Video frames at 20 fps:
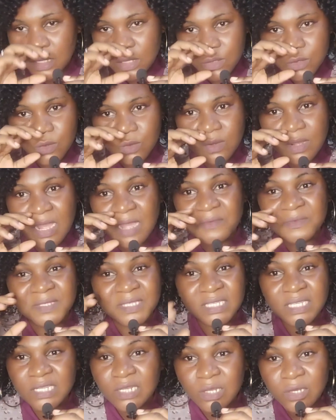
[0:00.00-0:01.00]
I've
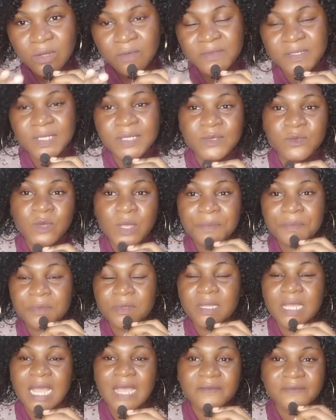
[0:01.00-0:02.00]
seen a lot of
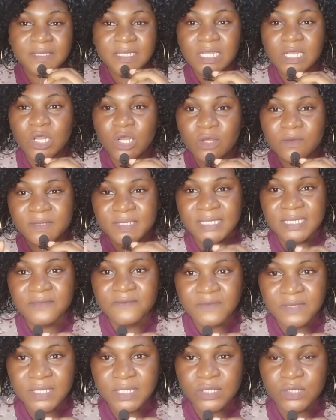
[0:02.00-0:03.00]

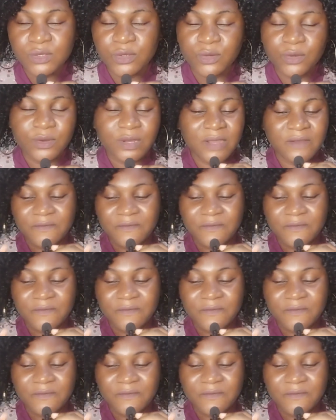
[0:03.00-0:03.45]
CVs or